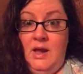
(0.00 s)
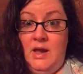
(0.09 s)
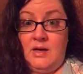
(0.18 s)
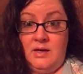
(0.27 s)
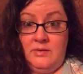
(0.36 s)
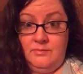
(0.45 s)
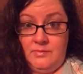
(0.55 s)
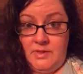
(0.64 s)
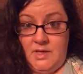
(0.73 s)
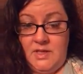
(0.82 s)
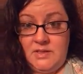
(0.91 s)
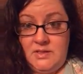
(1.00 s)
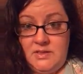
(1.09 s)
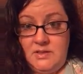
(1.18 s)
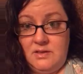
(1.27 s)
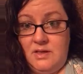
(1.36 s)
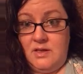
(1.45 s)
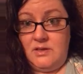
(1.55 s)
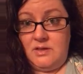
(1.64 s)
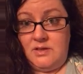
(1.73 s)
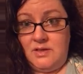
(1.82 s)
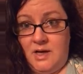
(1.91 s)
I'm, yes, like
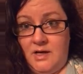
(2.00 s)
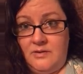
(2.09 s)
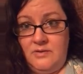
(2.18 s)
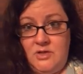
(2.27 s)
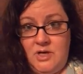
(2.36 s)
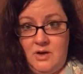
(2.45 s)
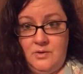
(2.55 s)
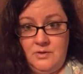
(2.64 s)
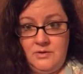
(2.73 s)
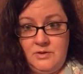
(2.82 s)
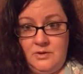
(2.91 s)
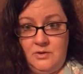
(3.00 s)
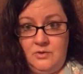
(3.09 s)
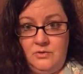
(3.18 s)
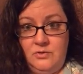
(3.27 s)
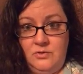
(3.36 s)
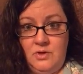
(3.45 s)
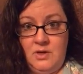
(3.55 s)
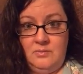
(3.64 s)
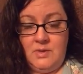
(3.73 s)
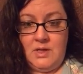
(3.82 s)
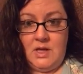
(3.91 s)
just out of the shower, so you
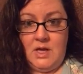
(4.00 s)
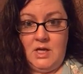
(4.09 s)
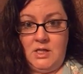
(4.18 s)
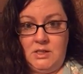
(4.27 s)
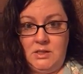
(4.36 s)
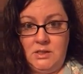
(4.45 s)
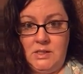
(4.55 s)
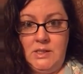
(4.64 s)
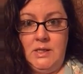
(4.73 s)
get me al